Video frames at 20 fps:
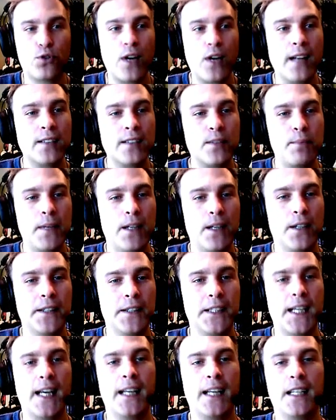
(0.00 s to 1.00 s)
trust me
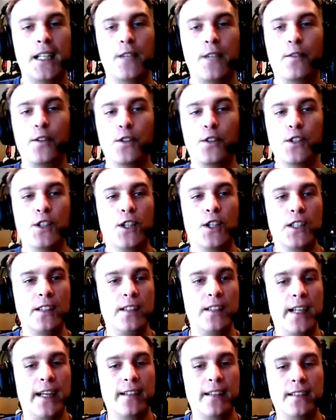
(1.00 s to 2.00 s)
on that. If you're not
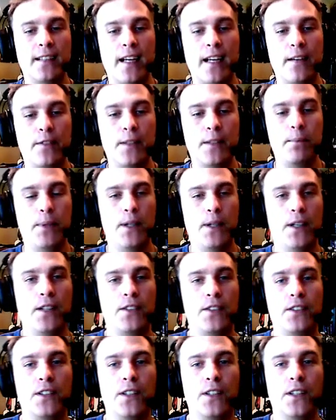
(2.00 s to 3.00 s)
a tech savvy
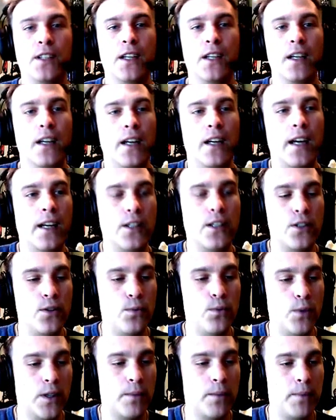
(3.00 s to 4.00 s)
person and
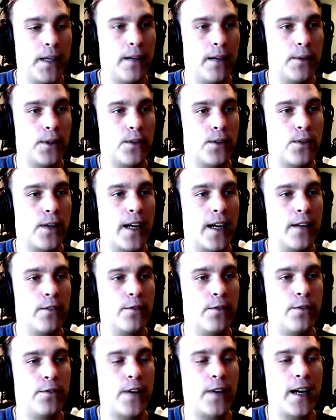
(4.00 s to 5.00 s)
you want to be able to
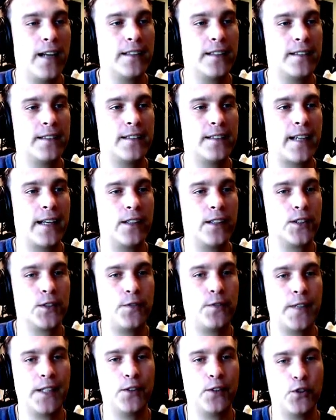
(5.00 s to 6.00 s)
create fast
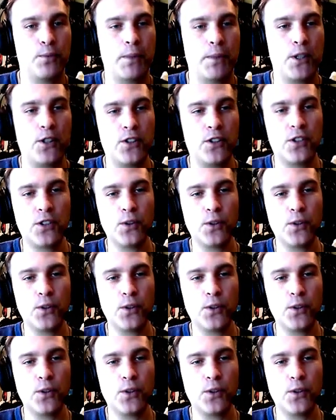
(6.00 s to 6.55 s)
sales funnels, but you